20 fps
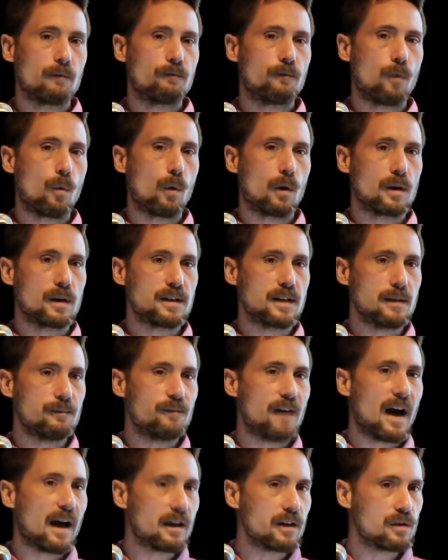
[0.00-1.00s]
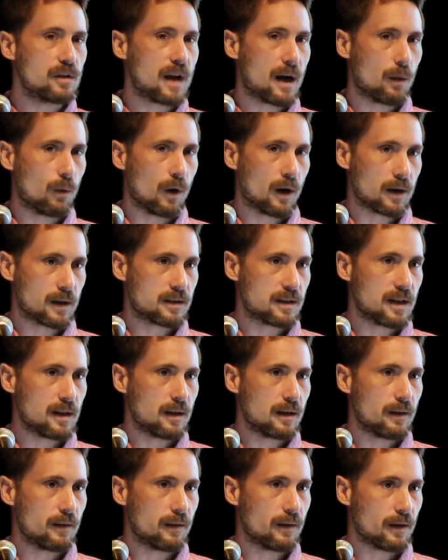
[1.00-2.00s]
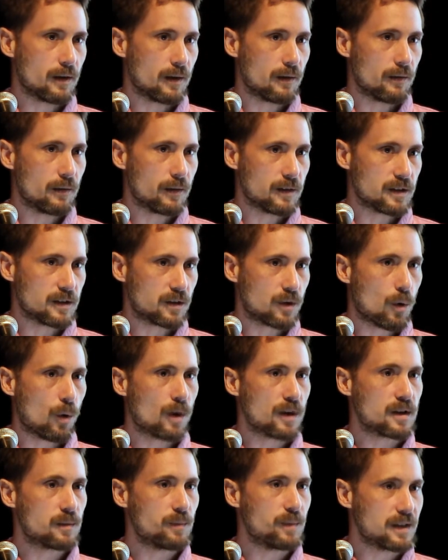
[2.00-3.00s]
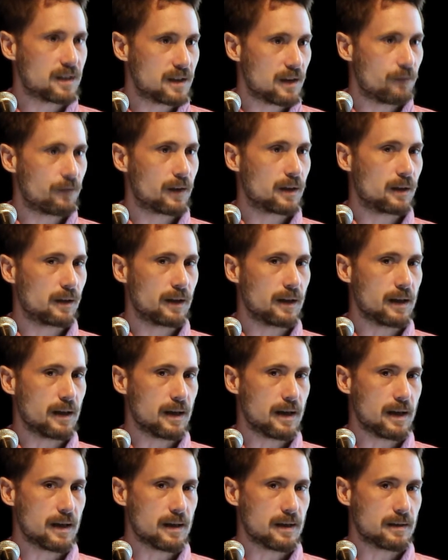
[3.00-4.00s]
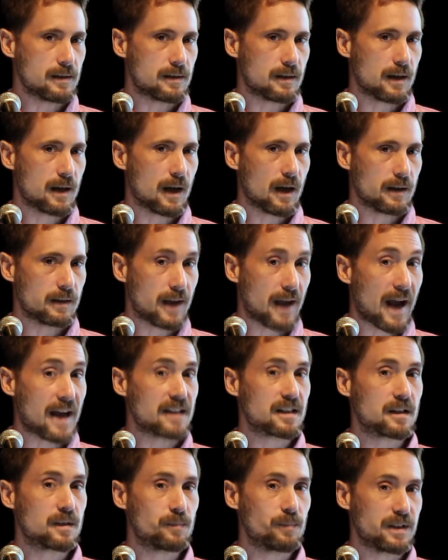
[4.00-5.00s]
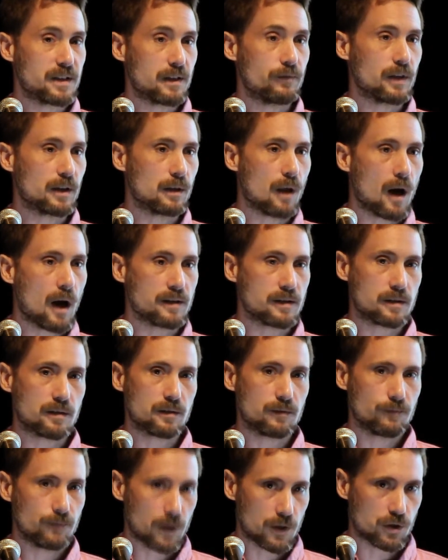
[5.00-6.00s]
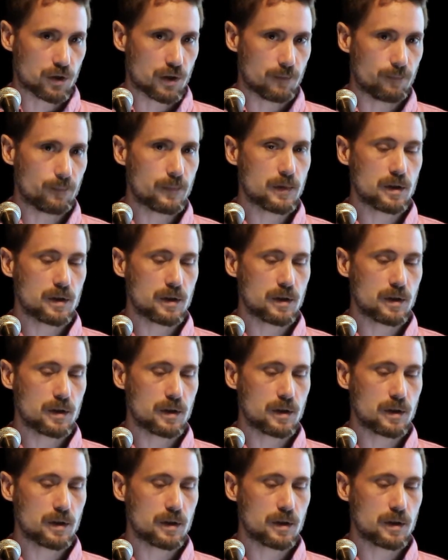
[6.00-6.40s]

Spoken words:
For deep value networks, the score specifically is a task-specific loss function.